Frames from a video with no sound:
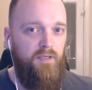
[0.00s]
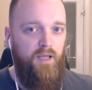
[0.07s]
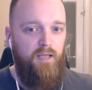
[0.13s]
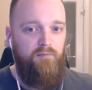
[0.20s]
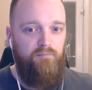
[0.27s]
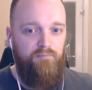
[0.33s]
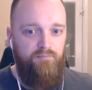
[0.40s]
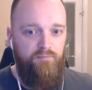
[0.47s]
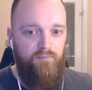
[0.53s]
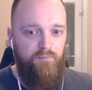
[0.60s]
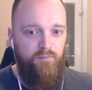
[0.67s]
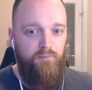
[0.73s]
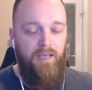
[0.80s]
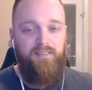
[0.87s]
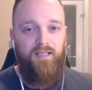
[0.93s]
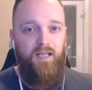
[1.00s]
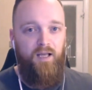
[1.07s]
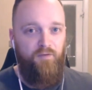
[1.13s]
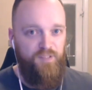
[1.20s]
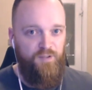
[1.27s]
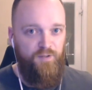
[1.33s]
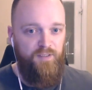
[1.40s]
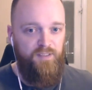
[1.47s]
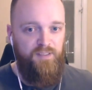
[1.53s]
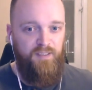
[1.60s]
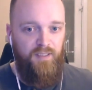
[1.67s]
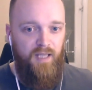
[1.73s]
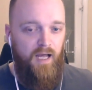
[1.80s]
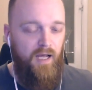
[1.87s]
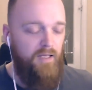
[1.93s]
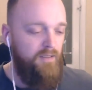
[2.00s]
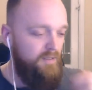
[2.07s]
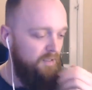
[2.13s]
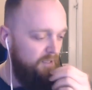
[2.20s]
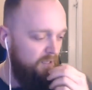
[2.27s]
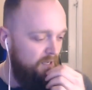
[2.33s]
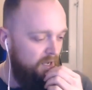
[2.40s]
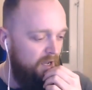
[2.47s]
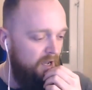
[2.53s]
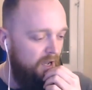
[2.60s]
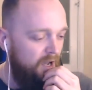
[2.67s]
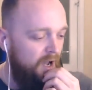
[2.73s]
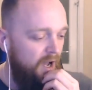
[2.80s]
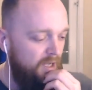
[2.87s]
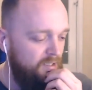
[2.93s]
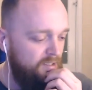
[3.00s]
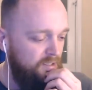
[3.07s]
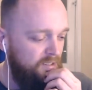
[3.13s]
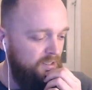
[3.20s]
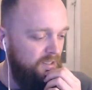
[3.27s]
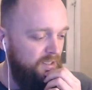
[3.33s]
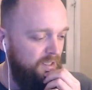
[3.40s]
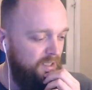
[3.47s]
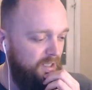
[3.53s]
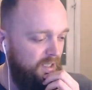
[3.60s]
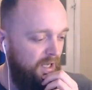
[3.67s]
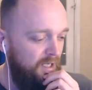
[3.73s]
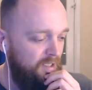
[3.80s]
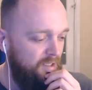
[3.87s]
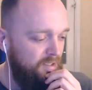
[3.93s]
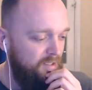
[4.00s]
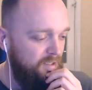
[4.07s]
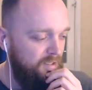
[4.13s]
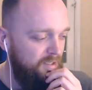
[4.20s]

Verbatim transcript: in mental health studies and the like. Yeah, and and